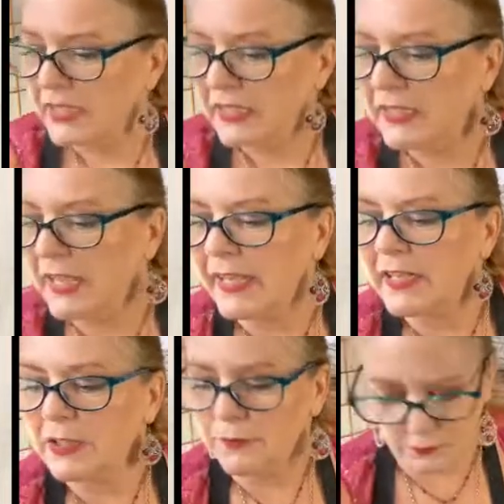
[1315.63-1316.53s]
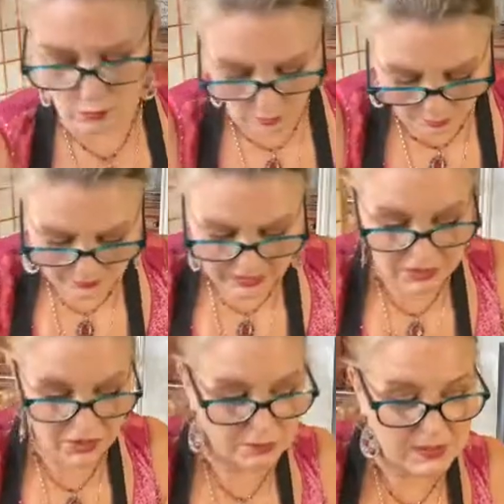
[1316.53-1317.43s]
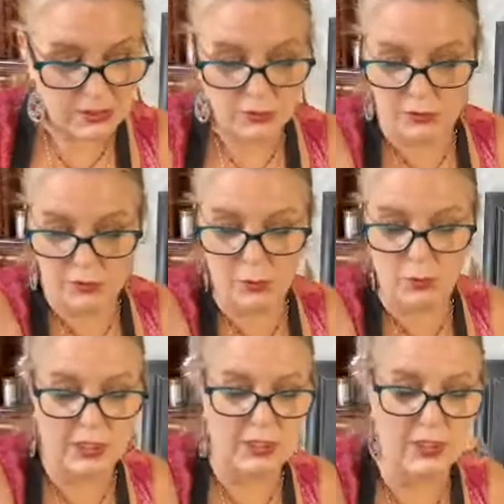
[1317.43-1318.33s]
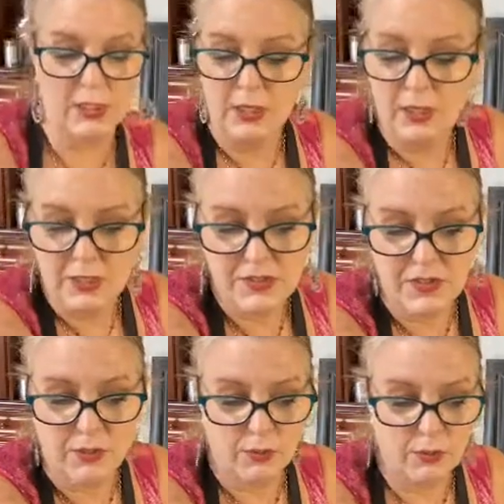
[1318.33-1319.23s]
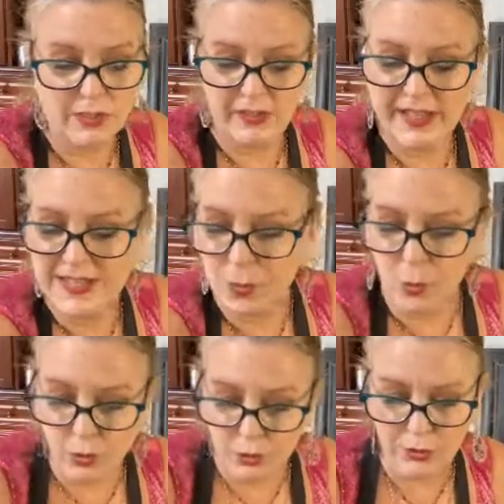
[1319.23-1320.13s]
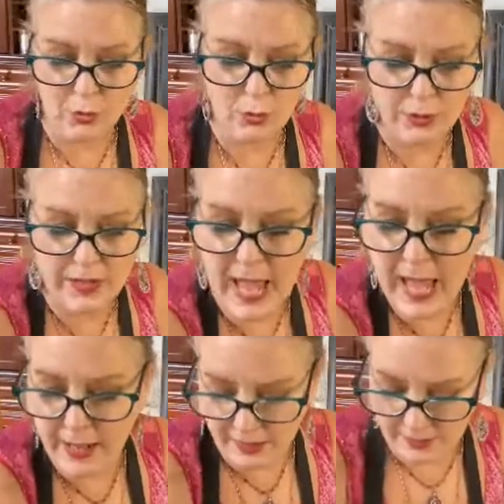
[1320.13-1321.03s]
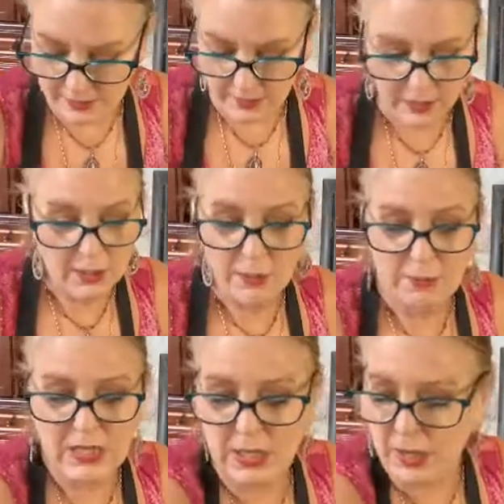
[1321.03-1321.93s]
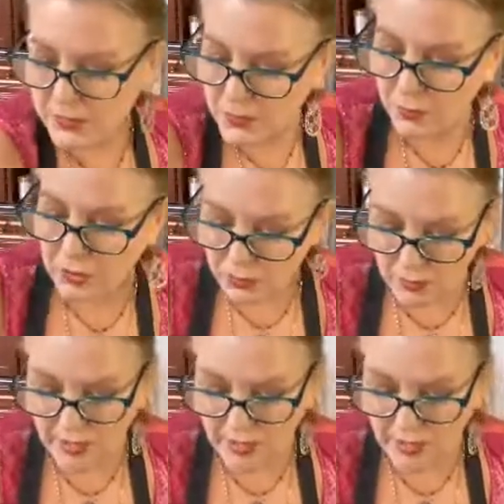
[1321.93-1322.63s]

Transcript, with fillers: In any form, these should be in your toolkit. So let's work toward that because when you